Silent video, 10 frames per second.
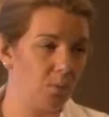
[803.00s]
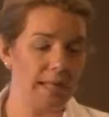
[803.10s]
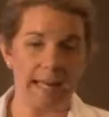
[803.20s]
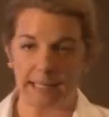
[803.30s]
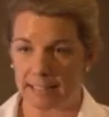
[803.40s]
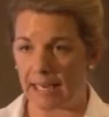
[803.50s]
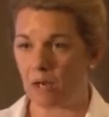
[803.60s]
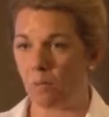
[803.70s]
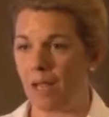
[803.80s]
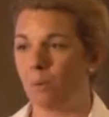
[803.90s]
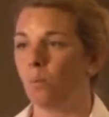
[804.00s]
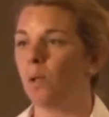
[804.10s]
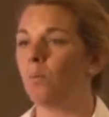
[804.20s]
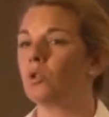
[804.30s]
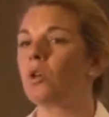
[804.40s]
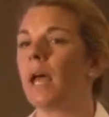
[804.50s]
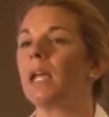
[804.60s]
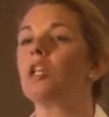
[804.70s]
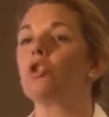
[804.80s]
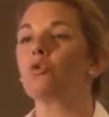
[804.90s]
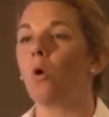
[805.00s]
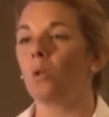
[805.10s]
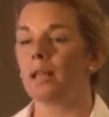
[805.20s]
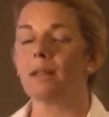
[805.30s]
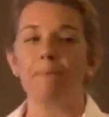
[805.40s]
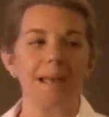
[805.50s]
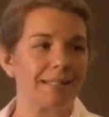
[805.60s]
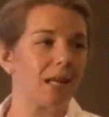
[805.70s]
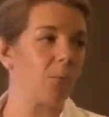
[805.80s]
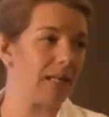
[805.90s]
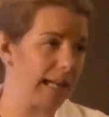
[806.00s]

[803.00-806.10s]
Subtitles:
We can't take it away, but we will try and control it the best that we